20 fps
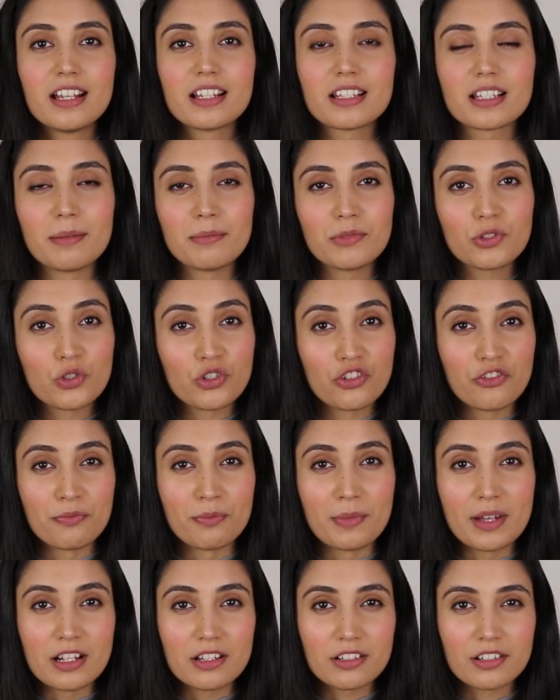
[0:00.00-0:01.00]
some sort of
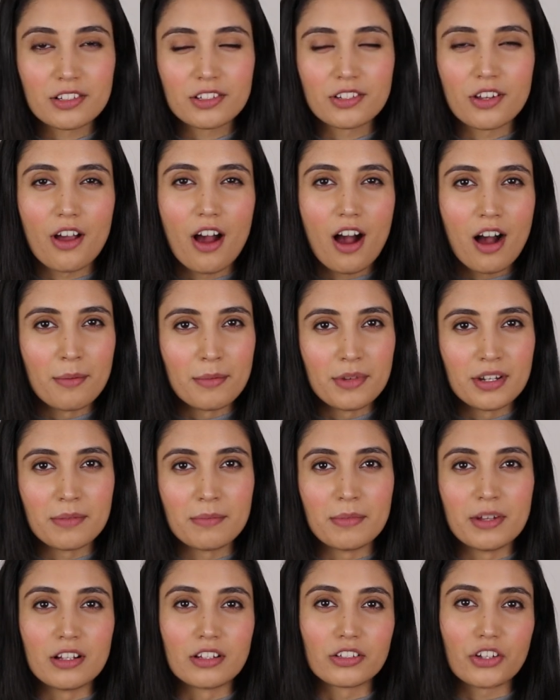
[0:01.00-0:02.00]
milk, so
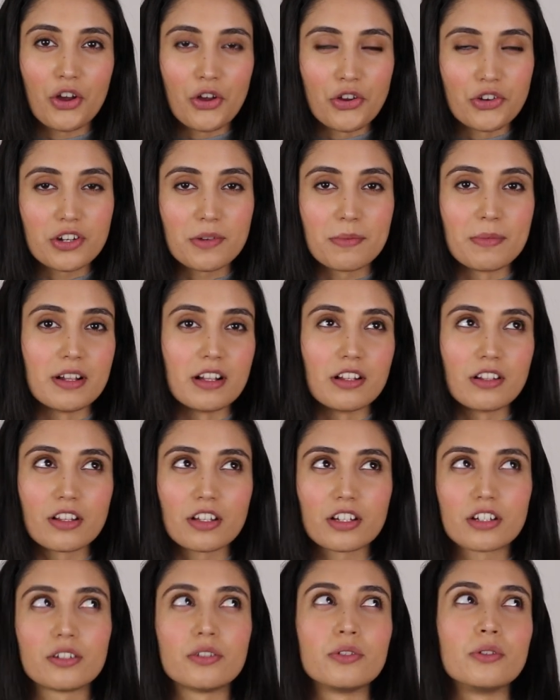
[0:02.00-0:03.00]
almond milk, oat
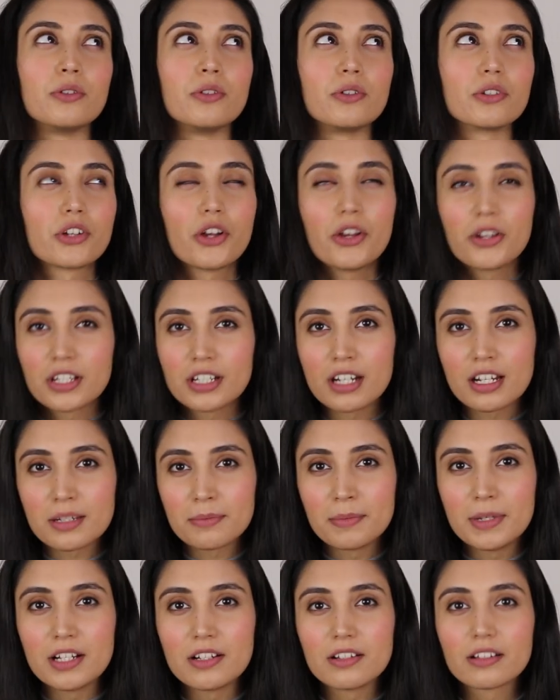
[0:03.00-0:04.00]
milk, or
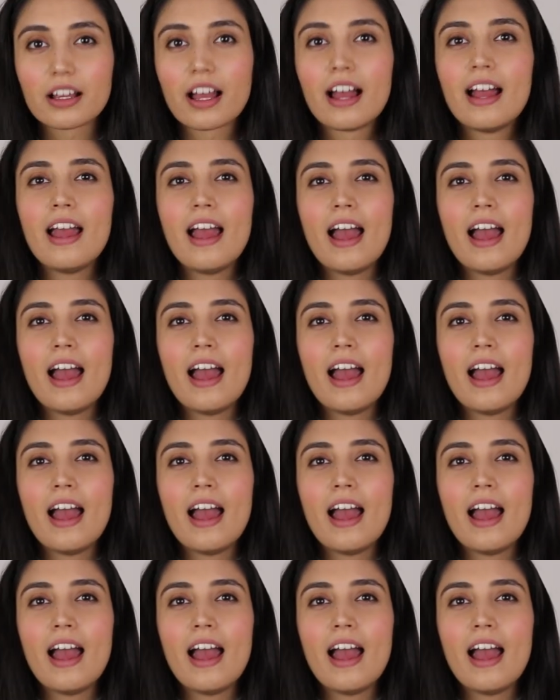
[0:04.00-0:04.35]
coconut milk,